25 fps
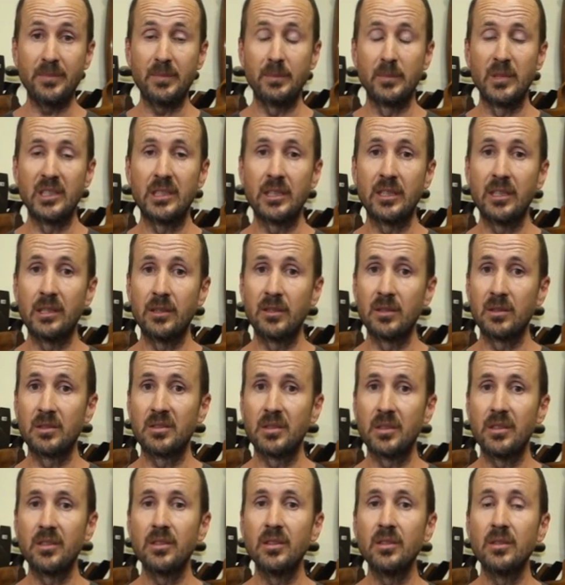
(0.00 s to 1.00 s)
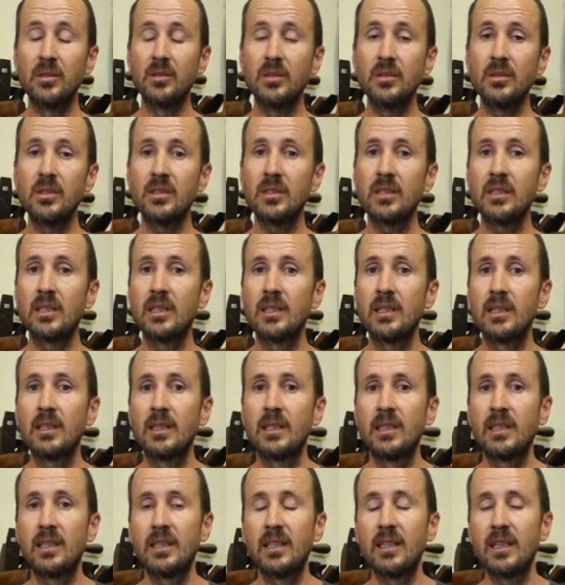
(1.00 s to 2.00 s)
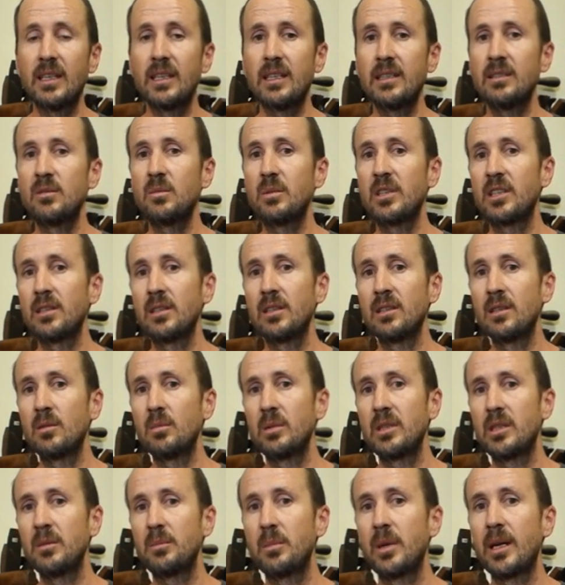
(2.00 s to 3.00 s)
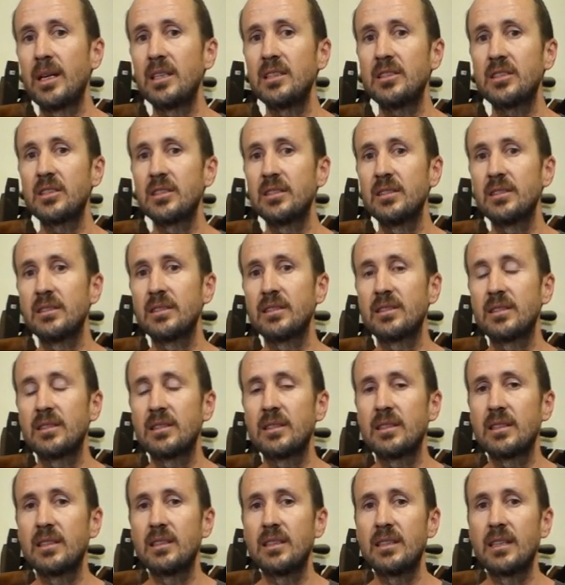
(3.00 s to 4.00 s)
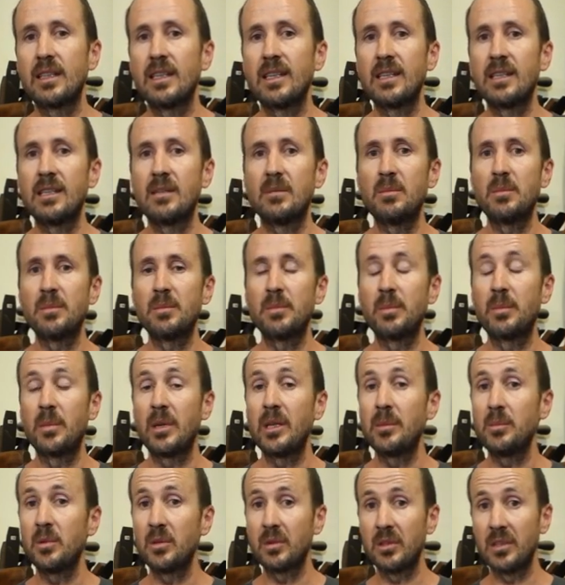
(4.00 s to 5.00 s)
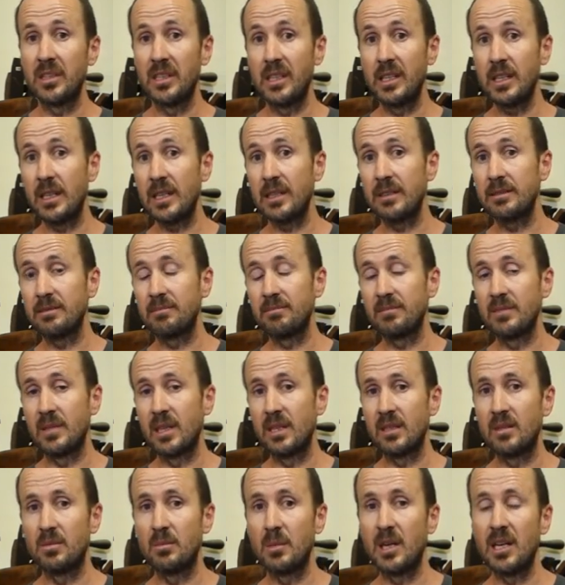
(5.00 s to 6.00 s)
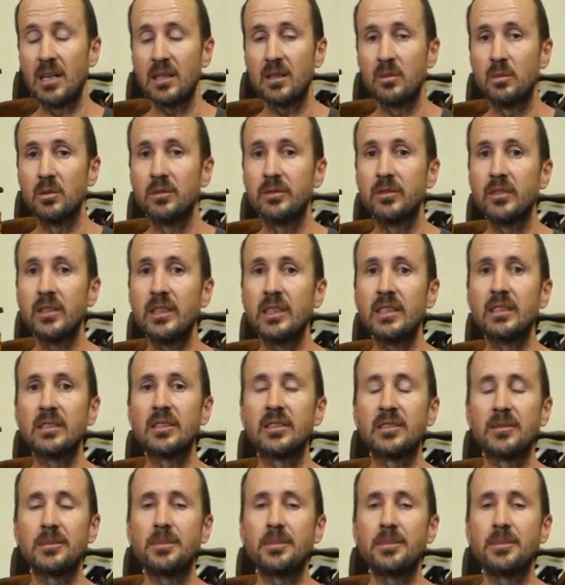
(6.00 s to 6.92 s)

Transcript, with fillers: material to use, and with a little bit of patience um, people can get a remarkable finish.